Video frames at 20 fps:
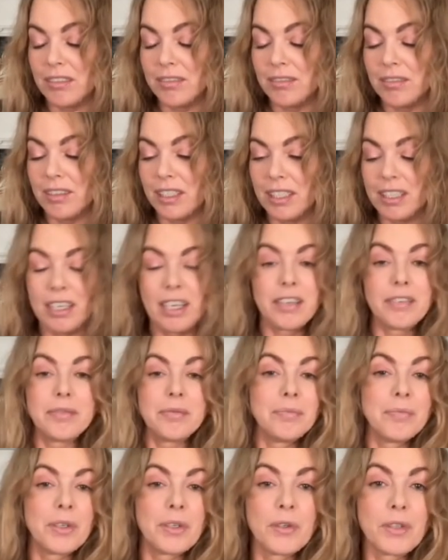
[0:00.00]
I
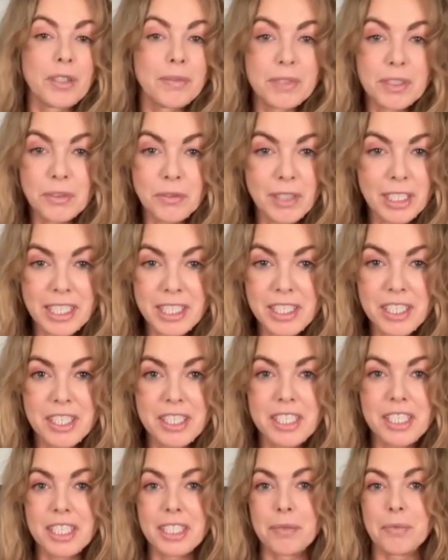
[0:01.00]
love monogamous
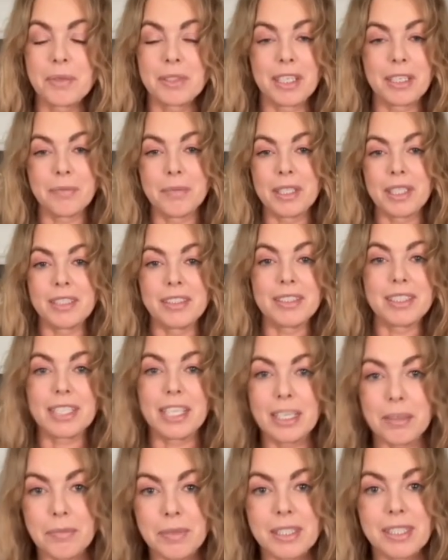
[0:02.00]
relationships. I've been in
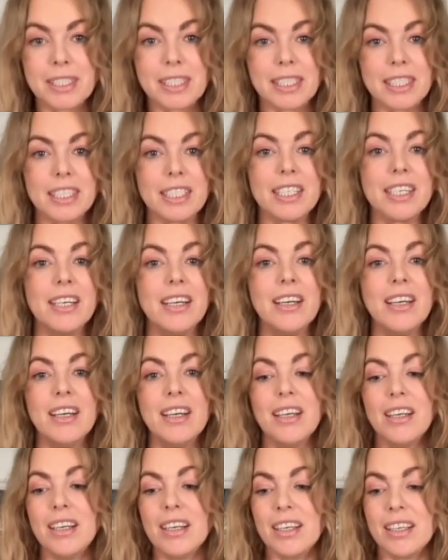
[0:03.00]
celibacy.
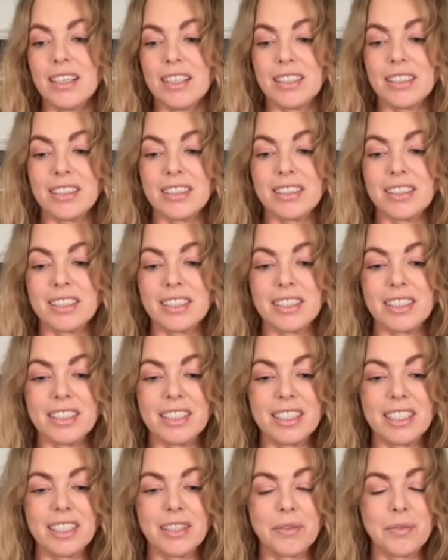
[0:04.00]
and
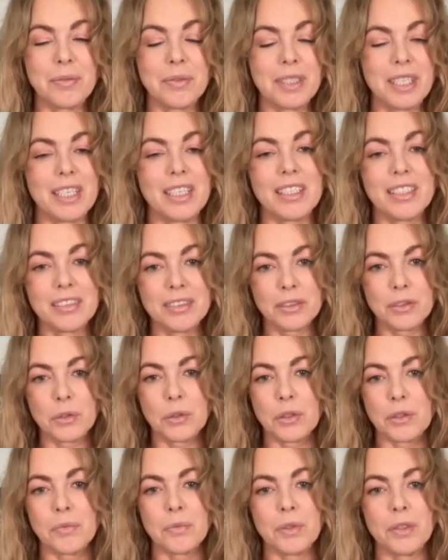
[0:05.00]
I will
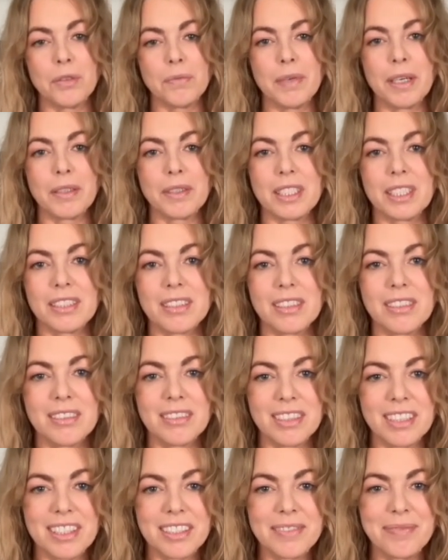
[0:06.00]
talk more about it.
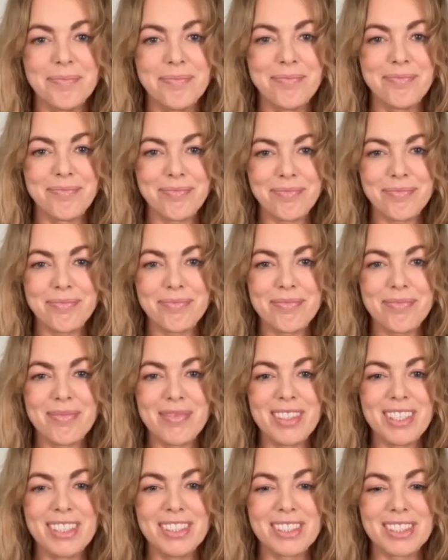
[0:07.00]
Yeah.
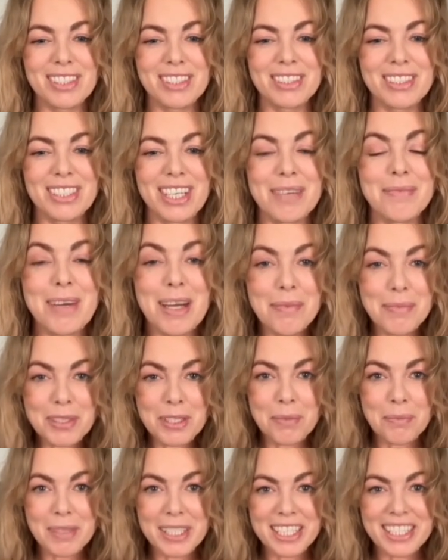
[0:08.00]
So I'm happy
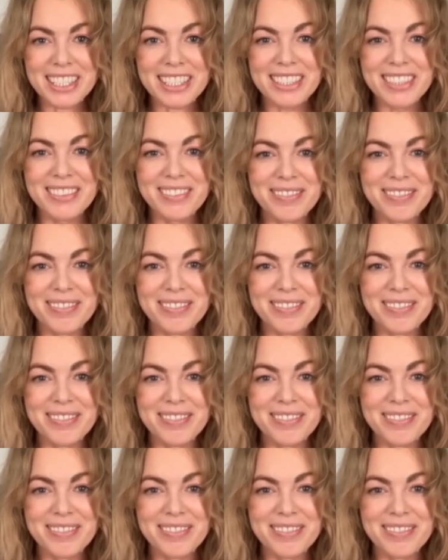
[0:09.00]
to be here.